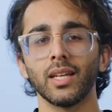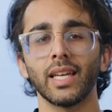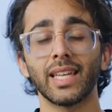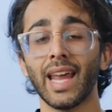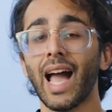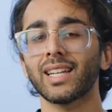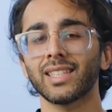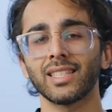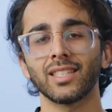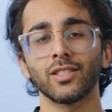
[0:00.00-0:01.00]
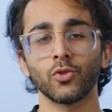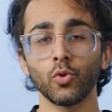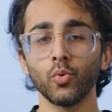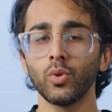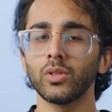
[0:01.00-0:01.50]
it can act as a
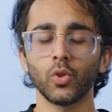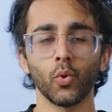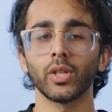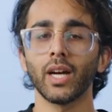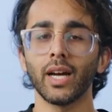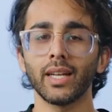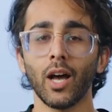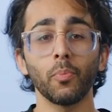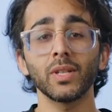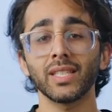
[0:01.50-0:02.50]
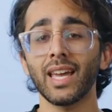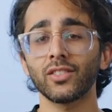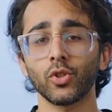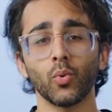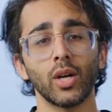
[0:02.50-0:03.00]
zoo tour guide, helping to
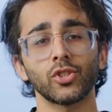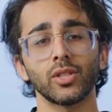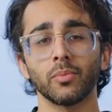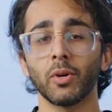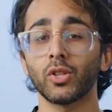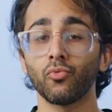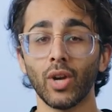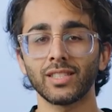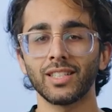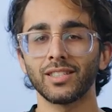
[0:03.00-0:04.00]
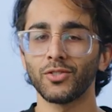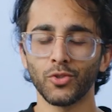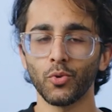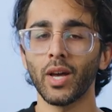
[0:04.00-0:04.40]
answer questions about the resident zoo